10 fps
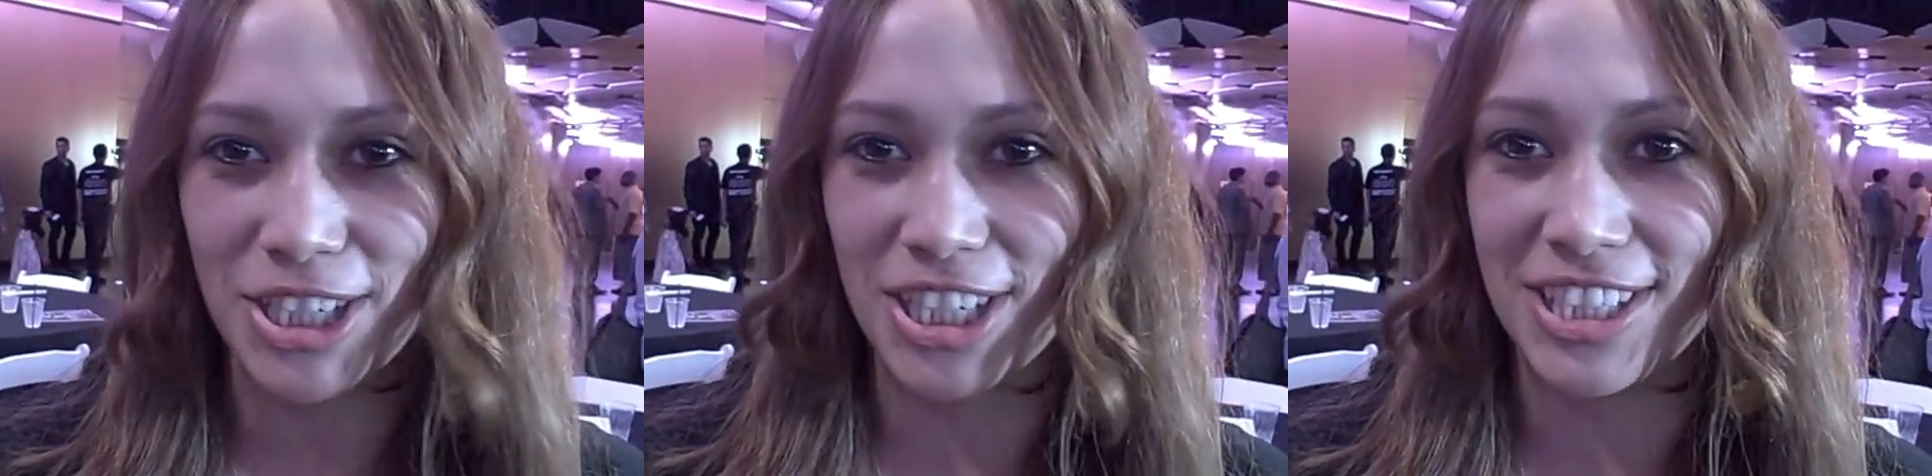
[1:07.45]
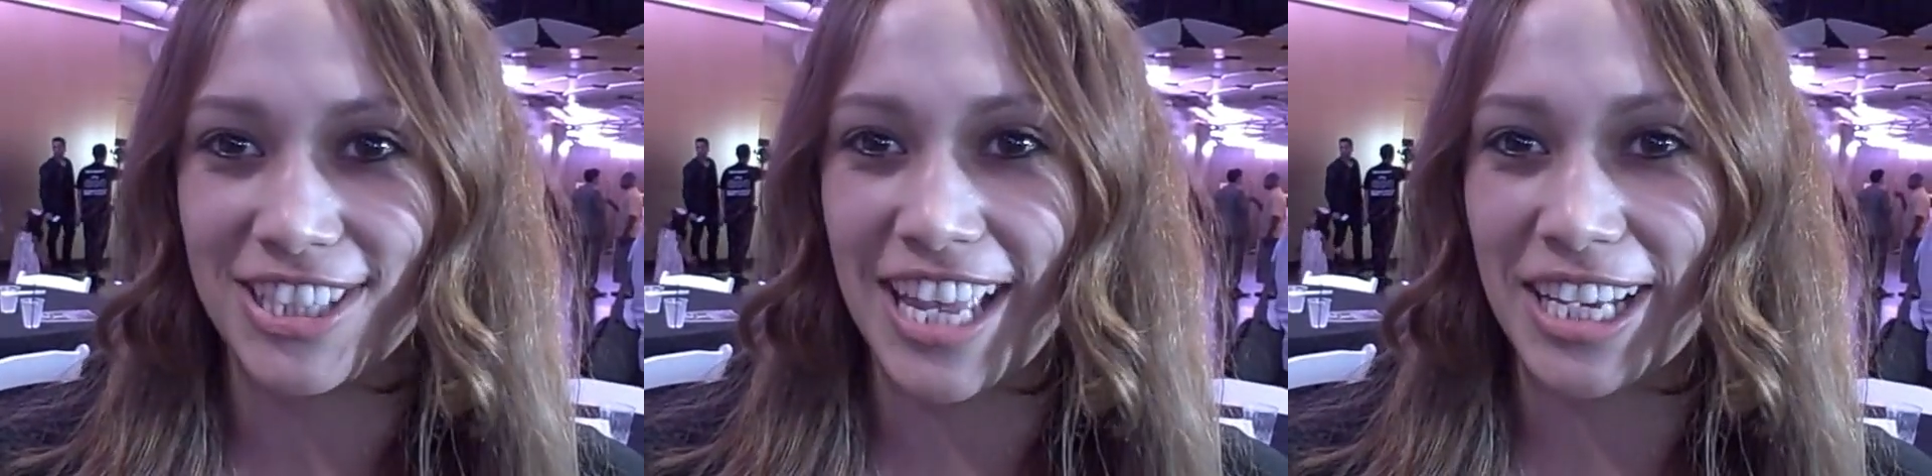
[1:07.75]

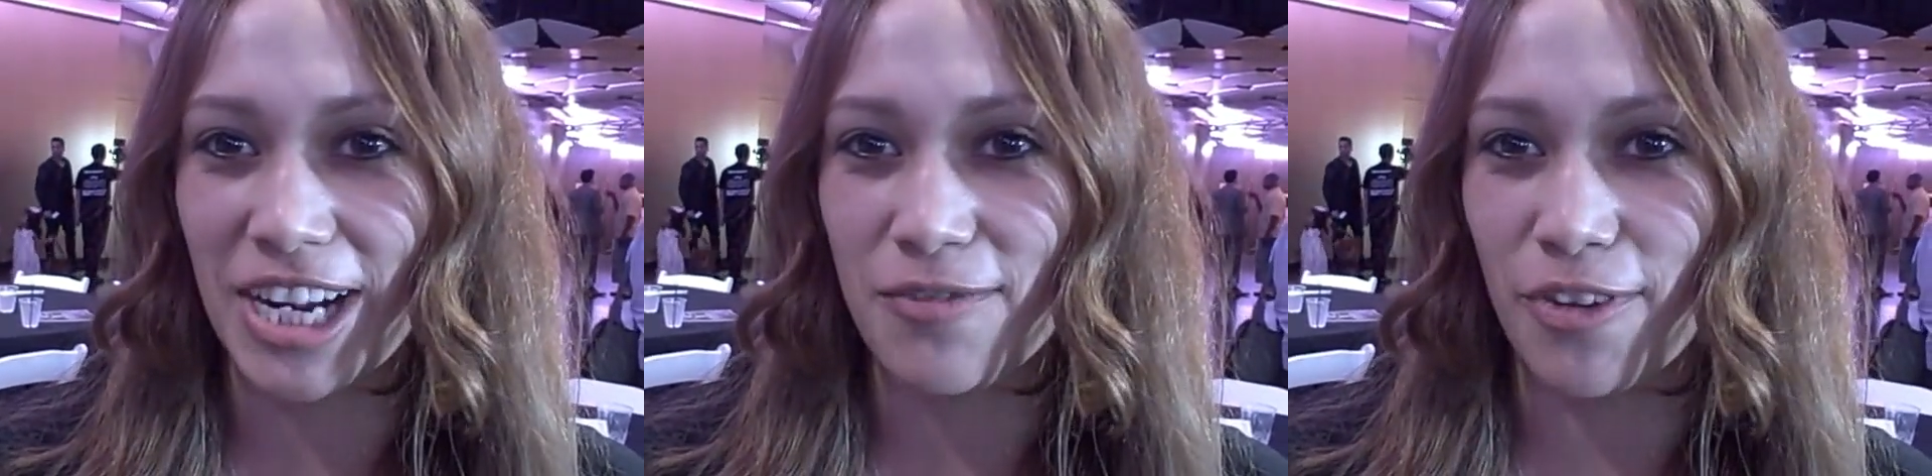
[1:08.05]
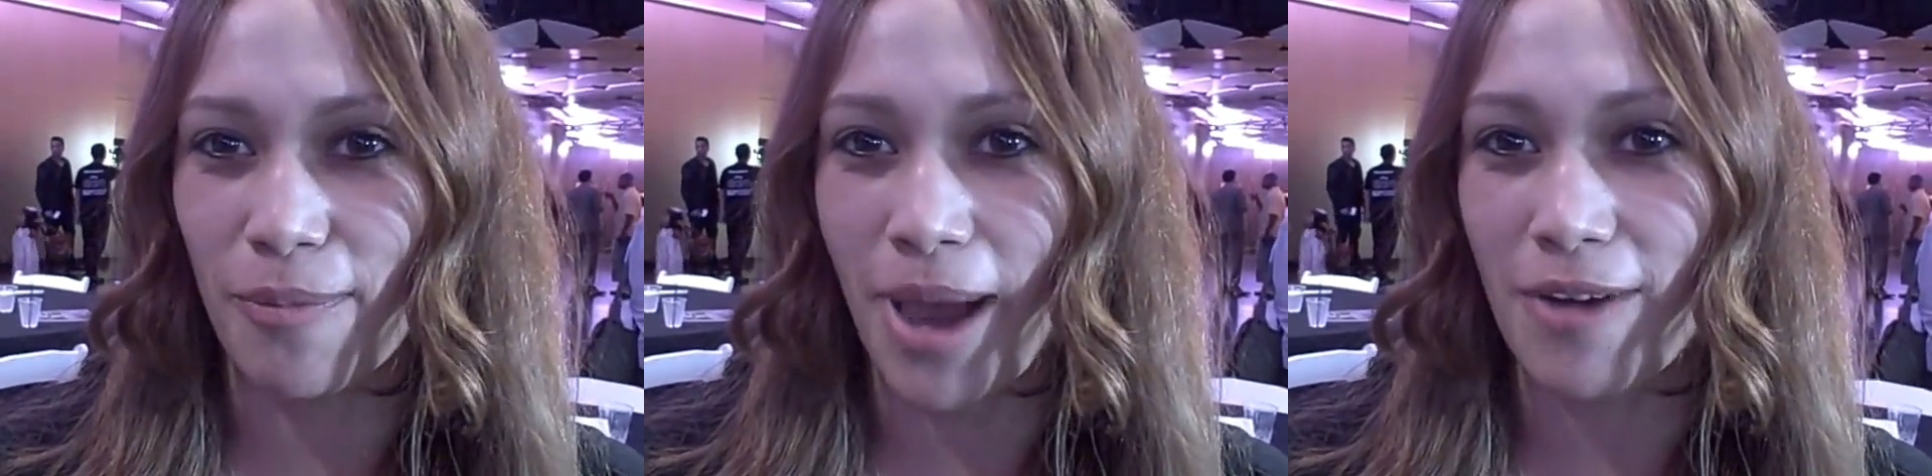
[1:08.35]
she's setting it up
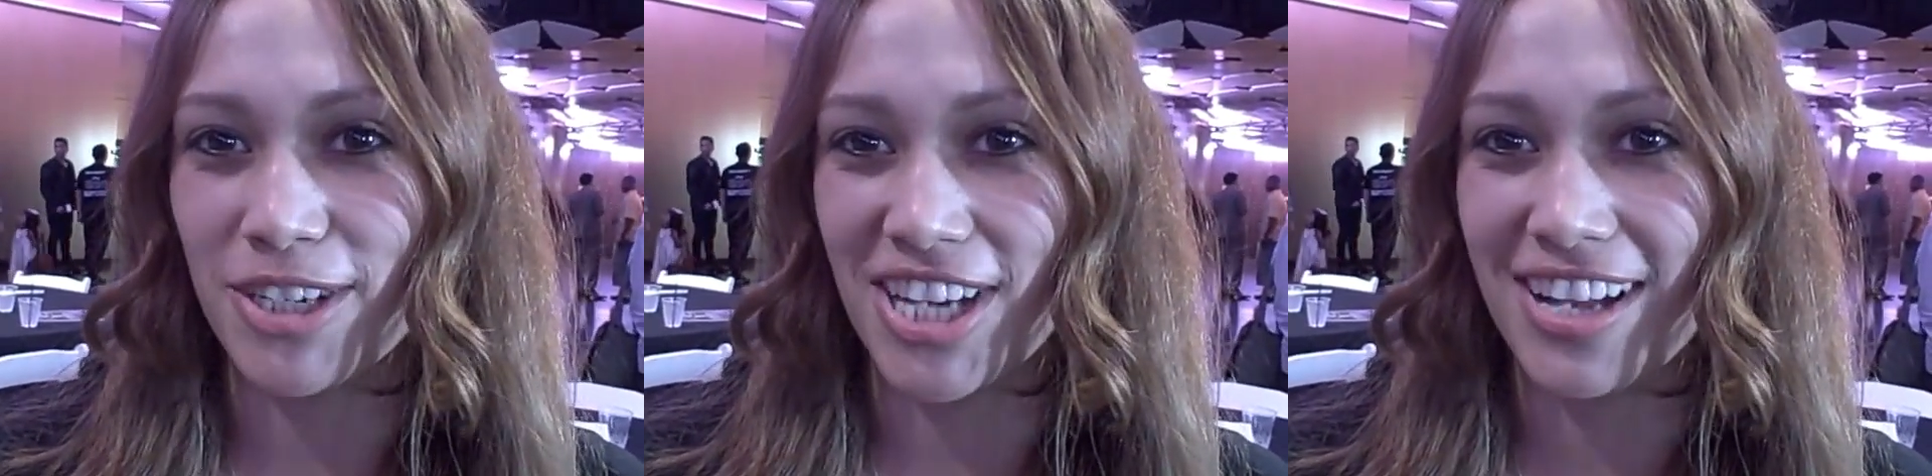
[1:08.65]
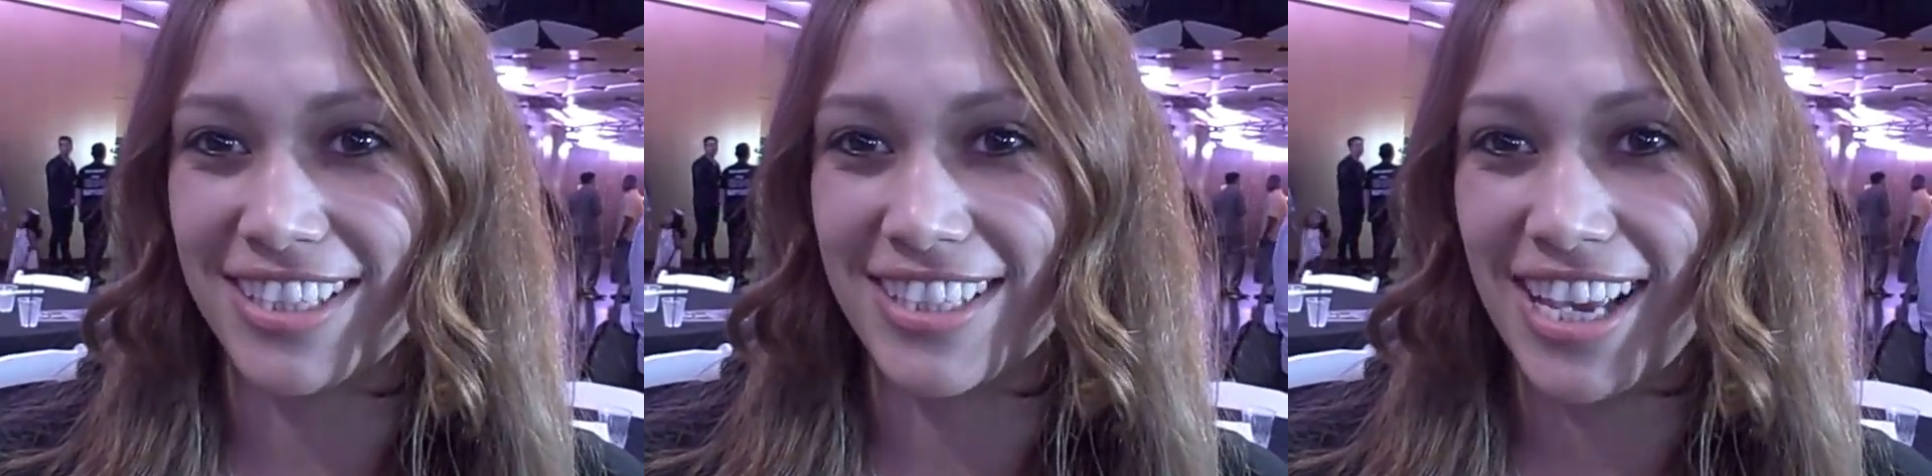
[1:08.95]
for the power
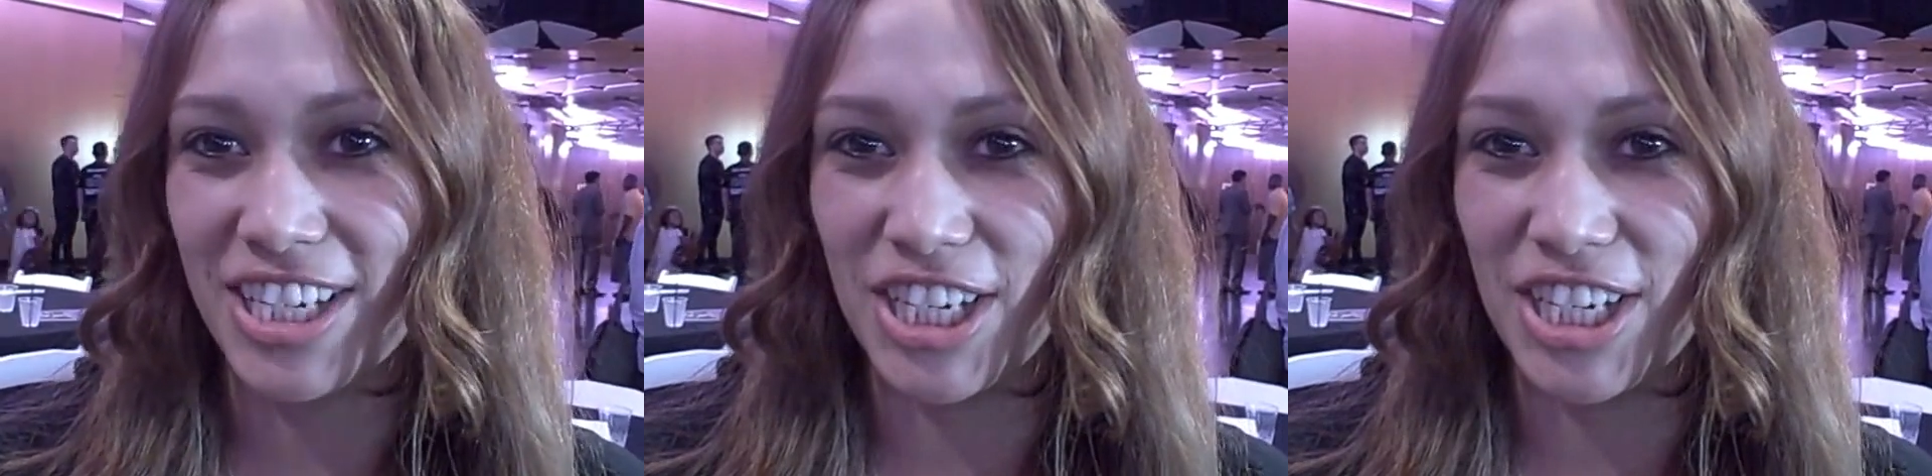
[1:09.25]
shots.